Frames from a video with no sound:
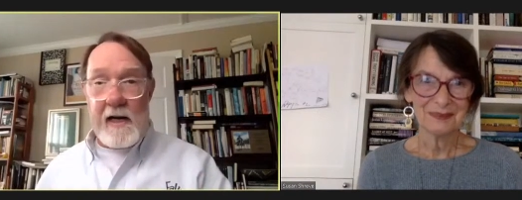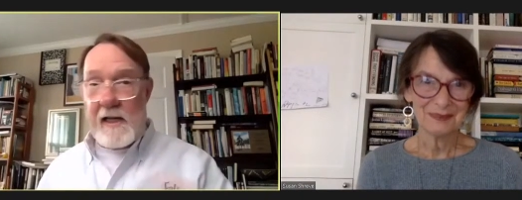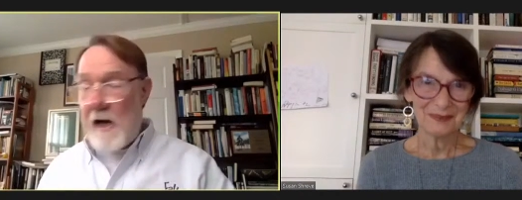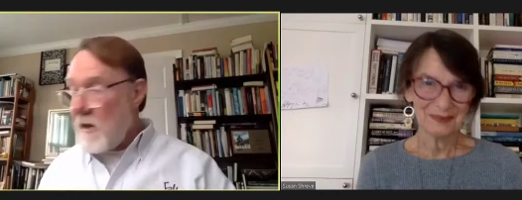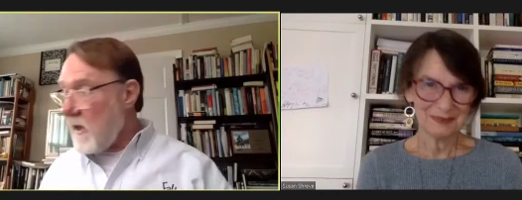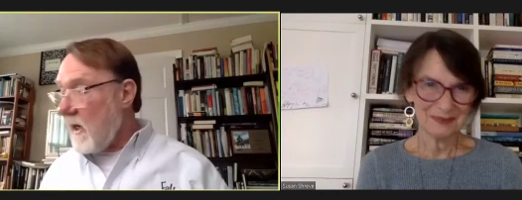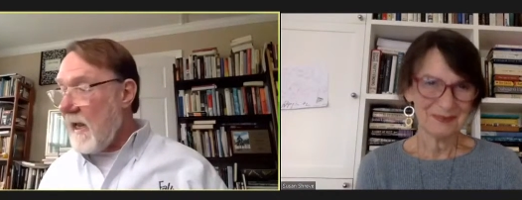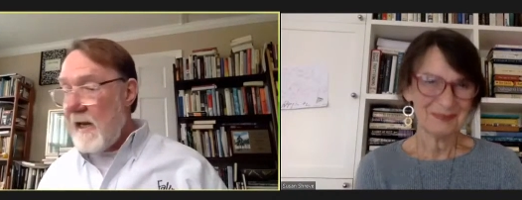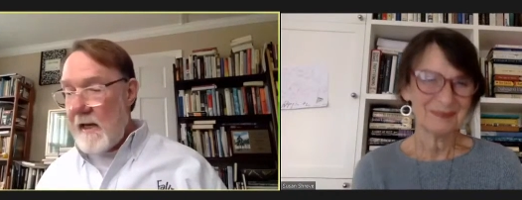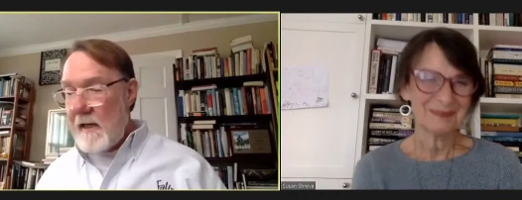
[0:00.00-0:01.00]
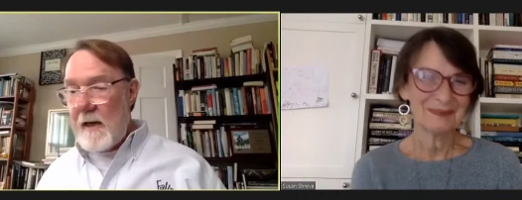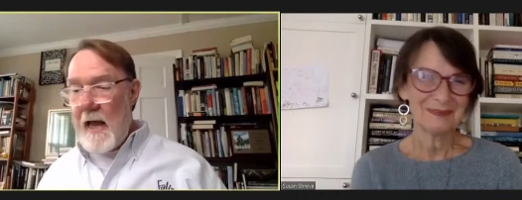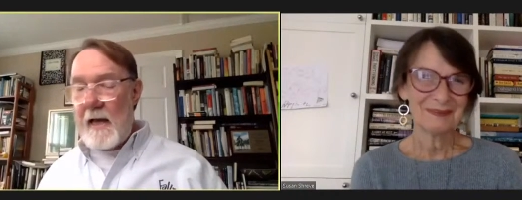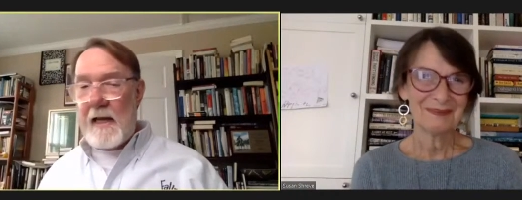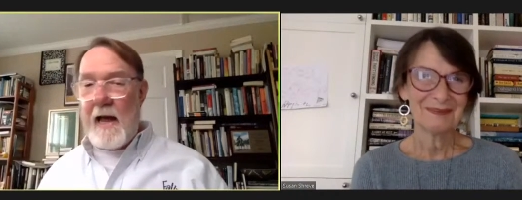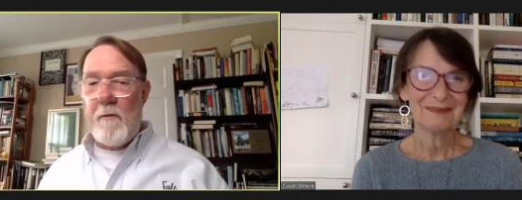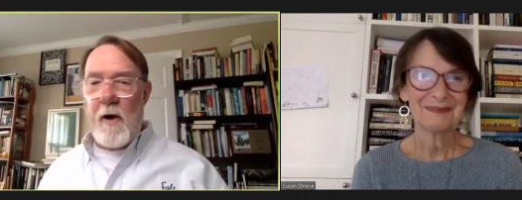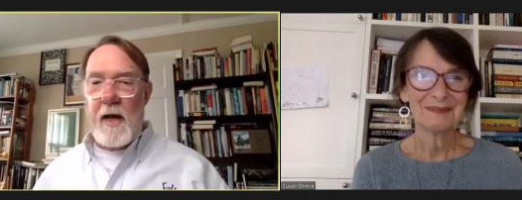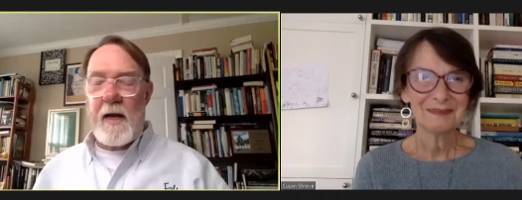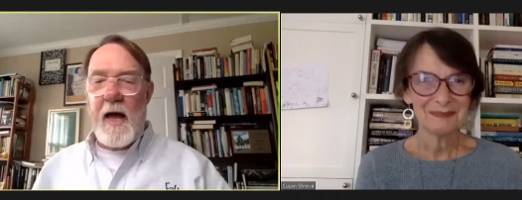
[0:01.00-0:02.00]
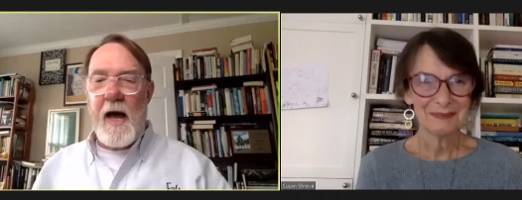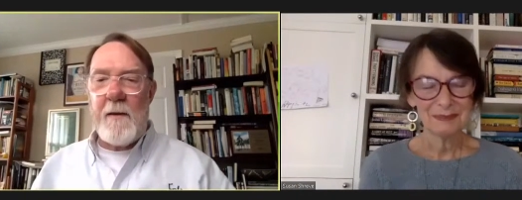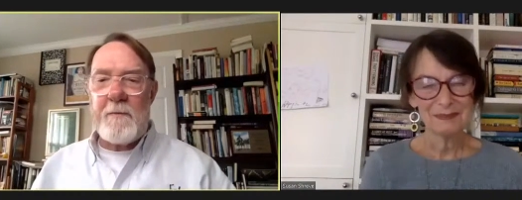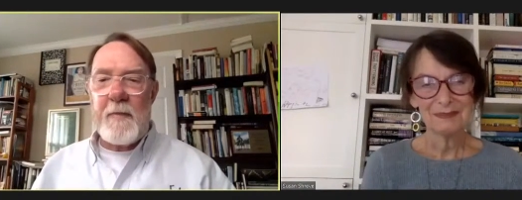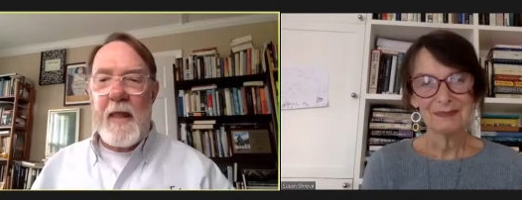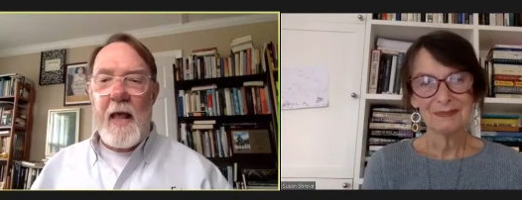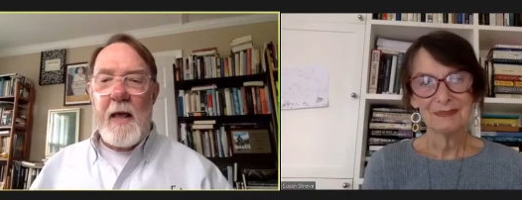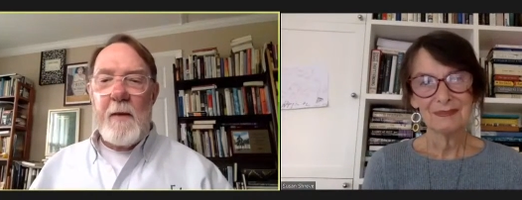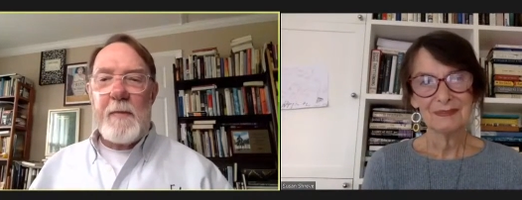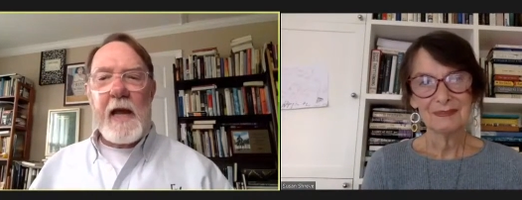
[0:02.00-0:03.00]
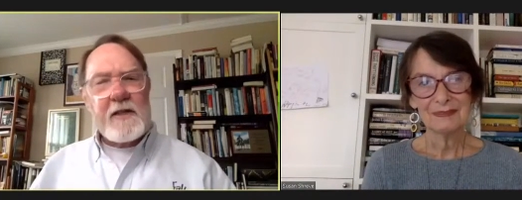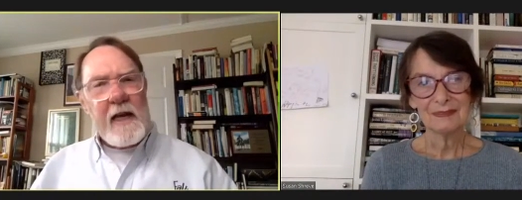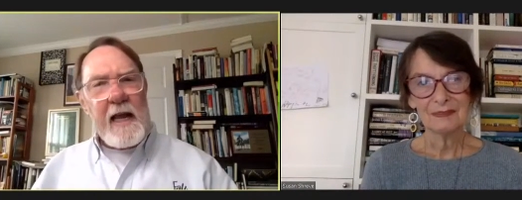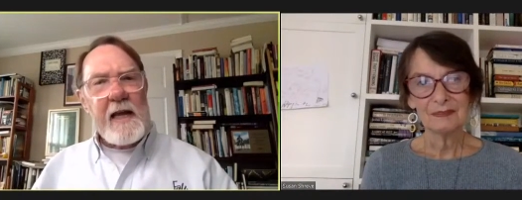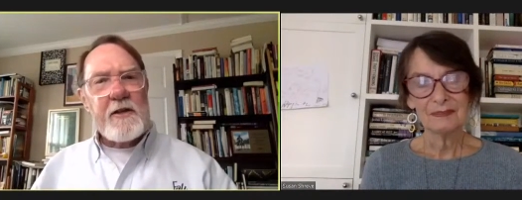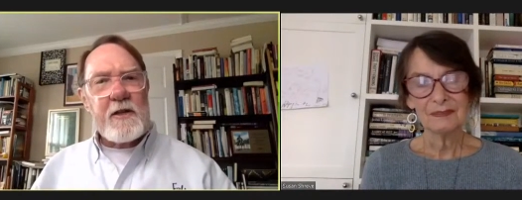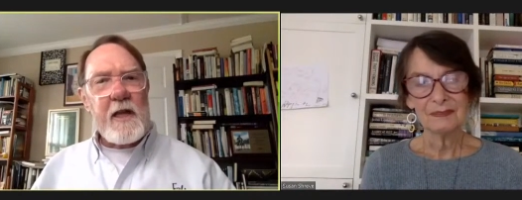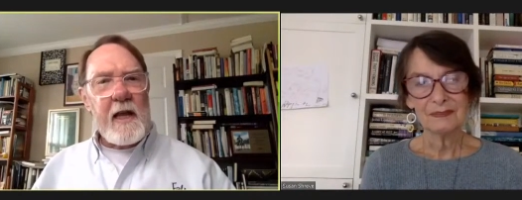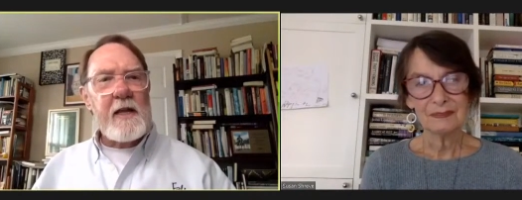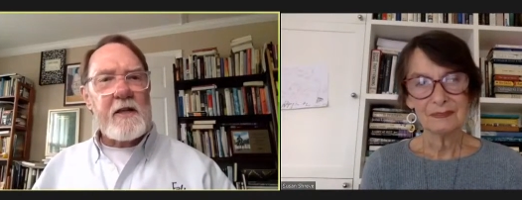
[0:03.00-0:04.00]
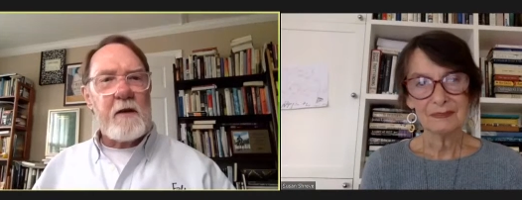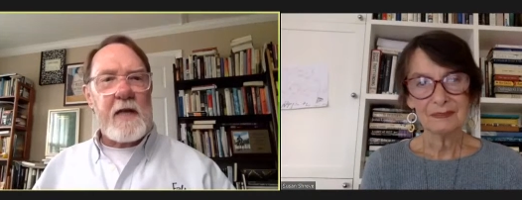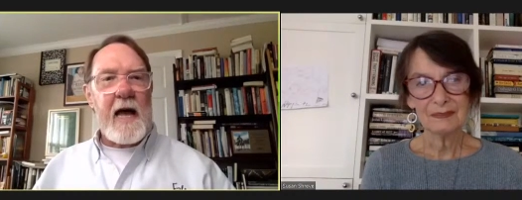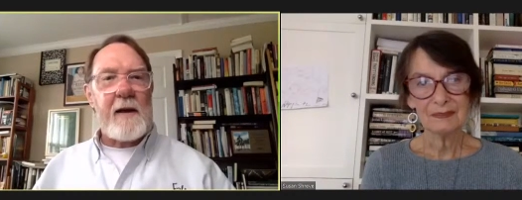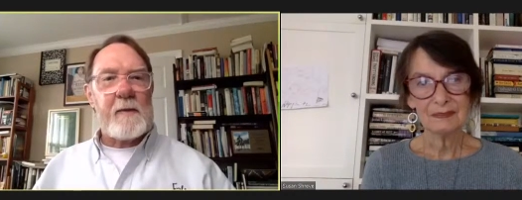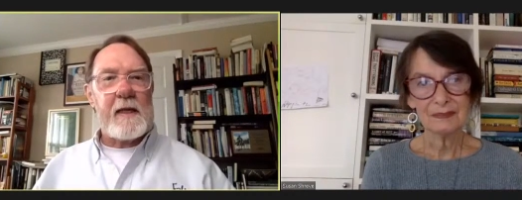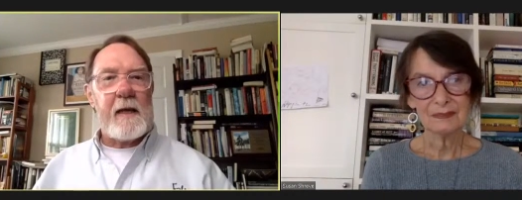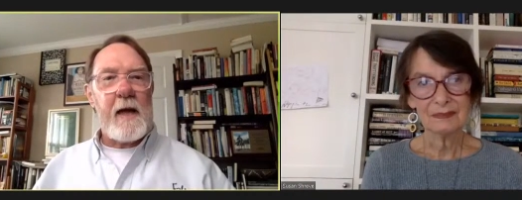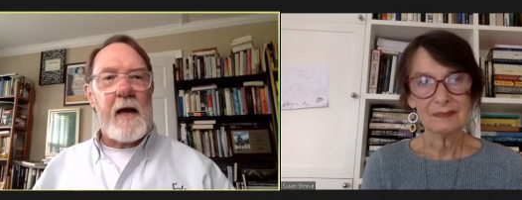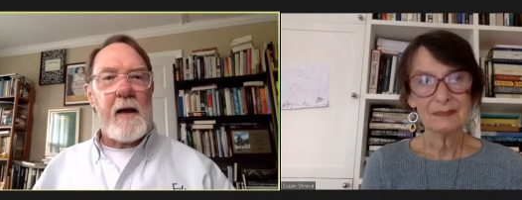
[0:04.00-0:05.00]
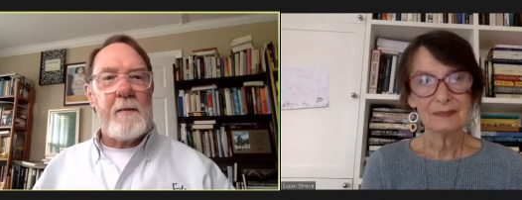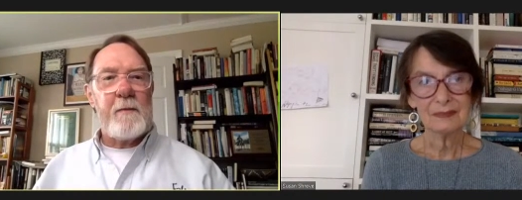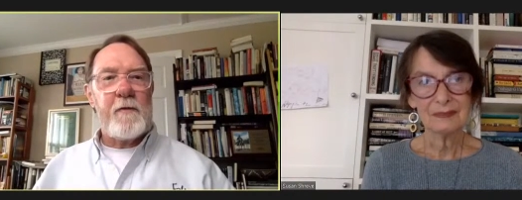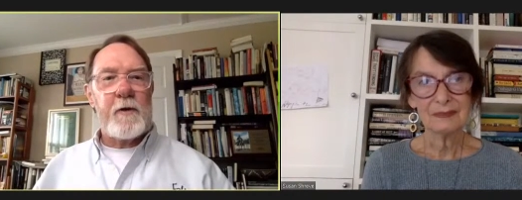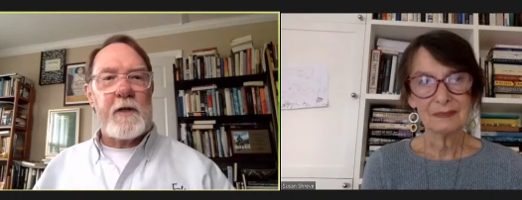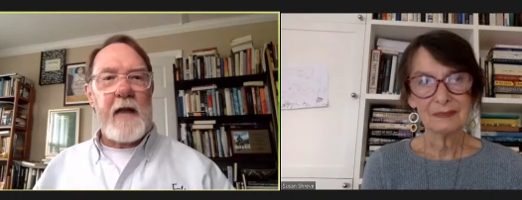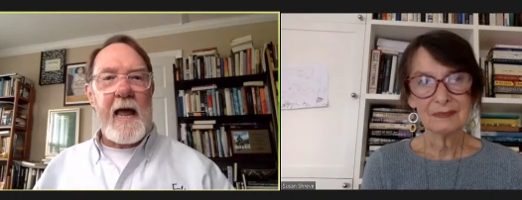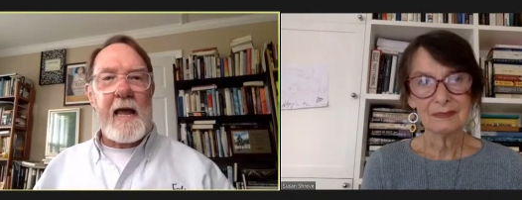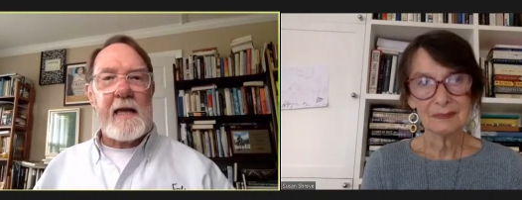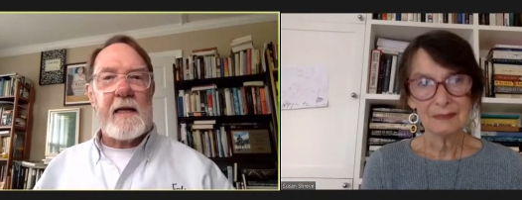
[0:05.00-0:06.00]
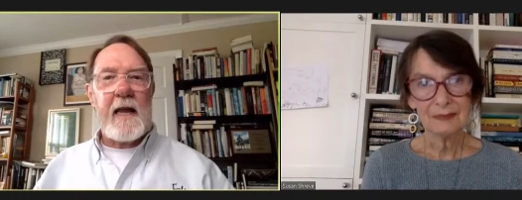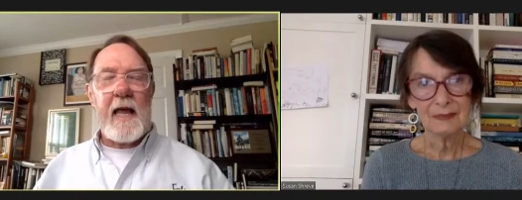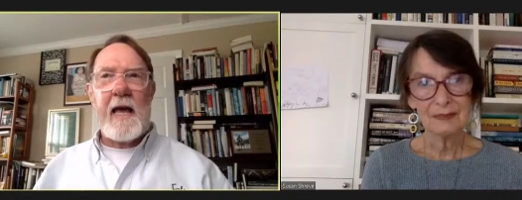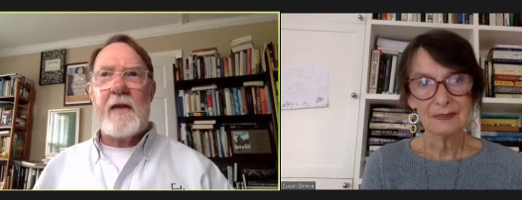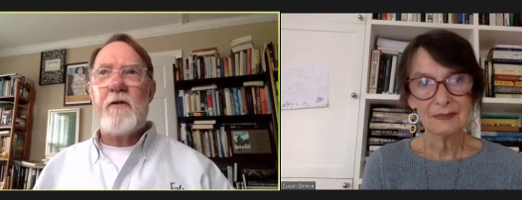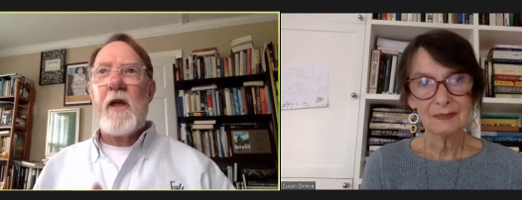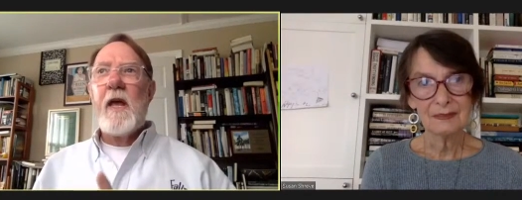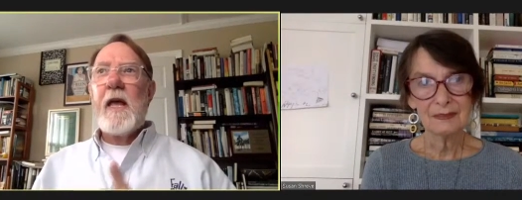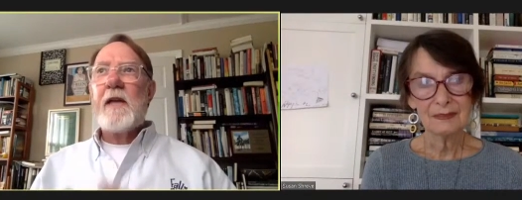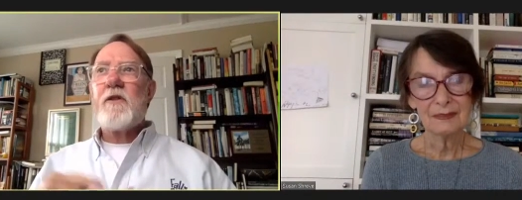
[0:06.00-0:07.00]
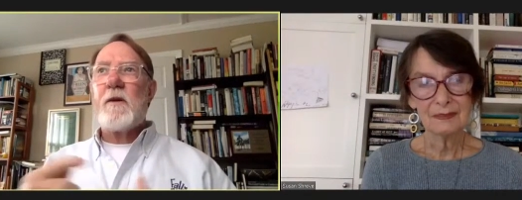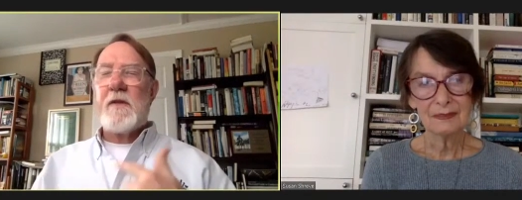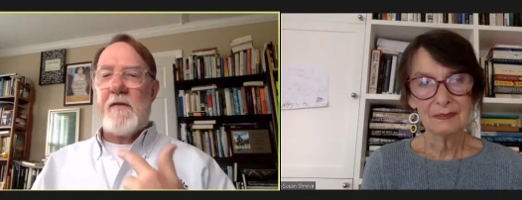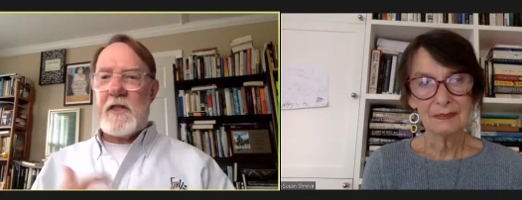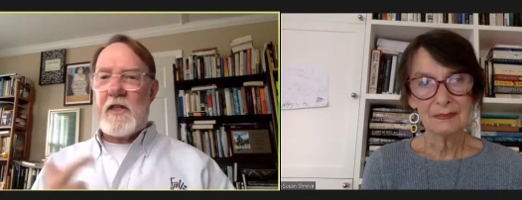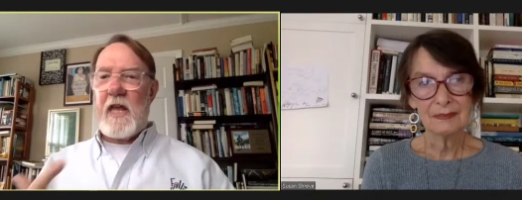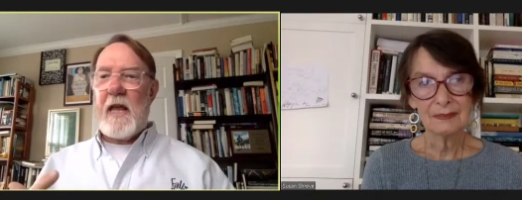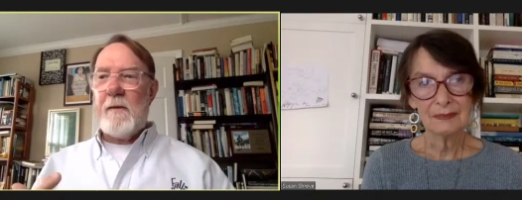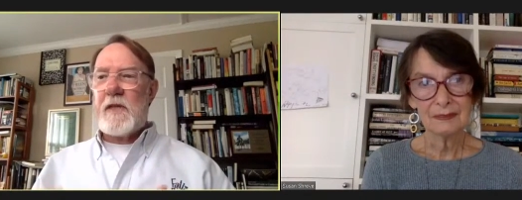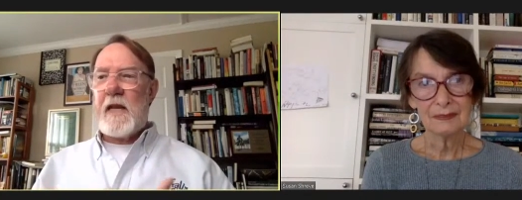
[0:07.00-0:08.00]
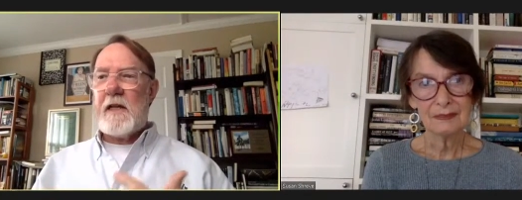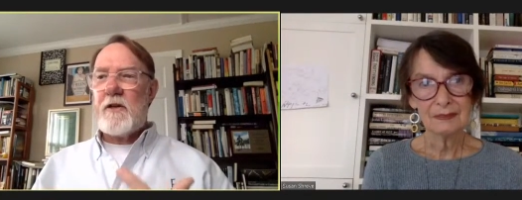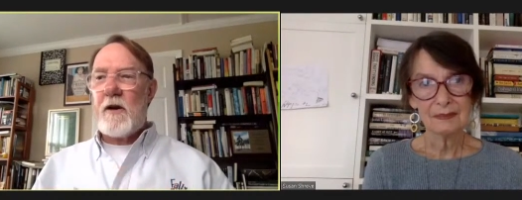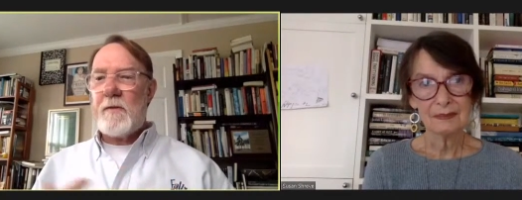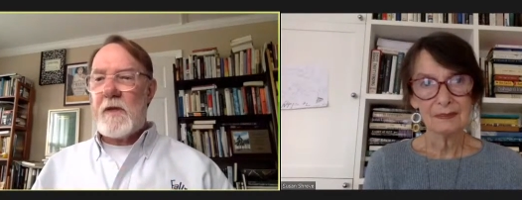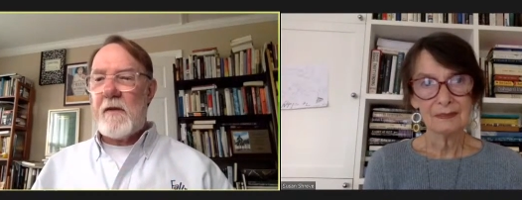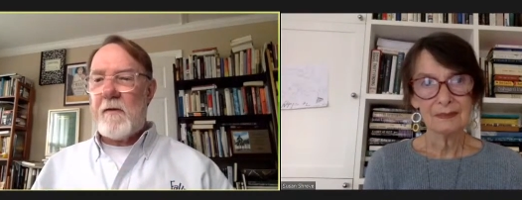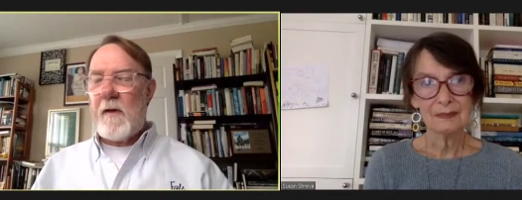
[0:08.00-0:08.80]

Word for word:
Speaker 1: Click on the link and and get one um, because it is it is so timely um, for today and and in terms of its themes and in terms of